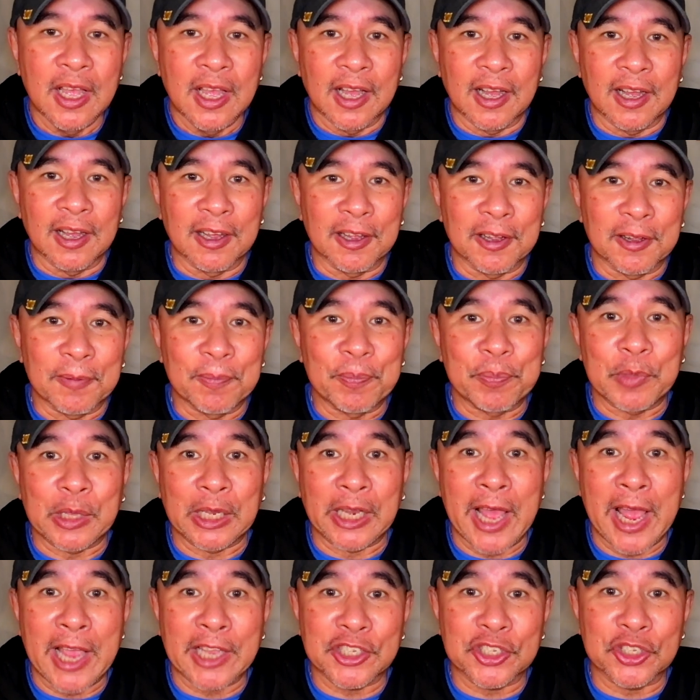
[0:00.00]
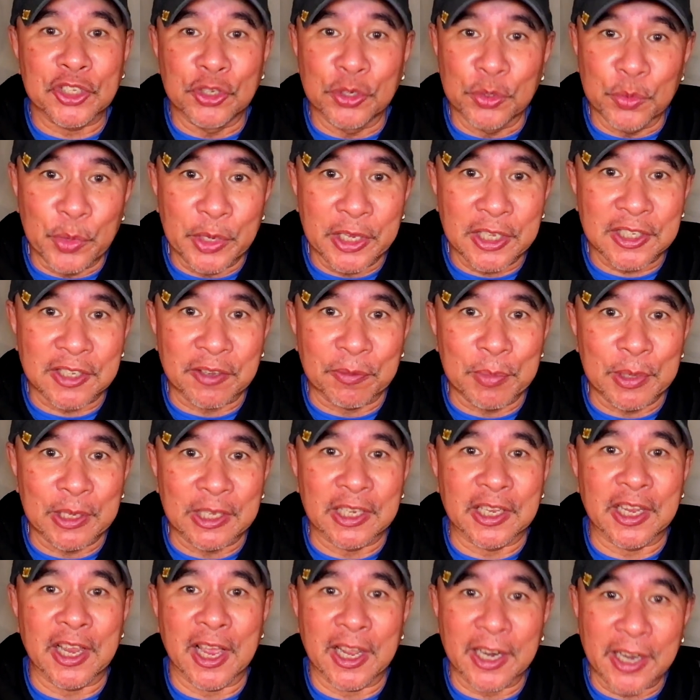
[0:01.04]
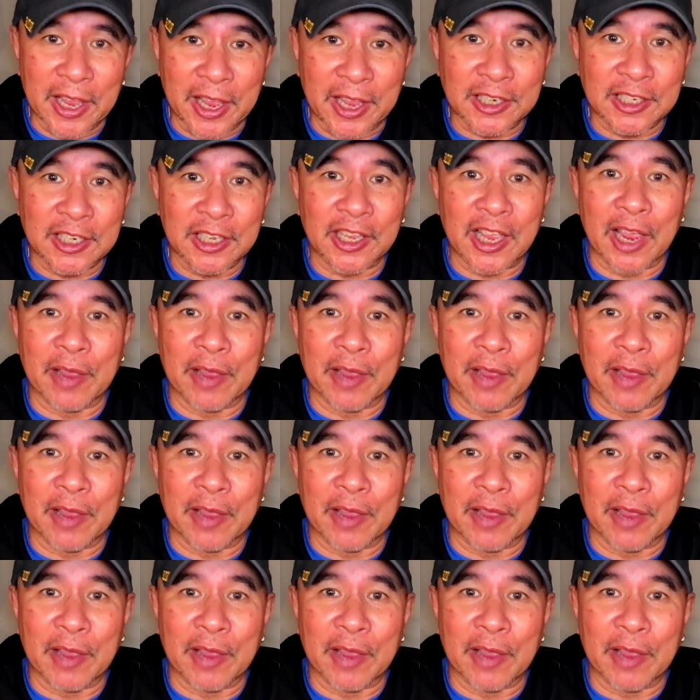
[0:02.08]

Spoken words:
The last 2 weeks have been kind of hectic.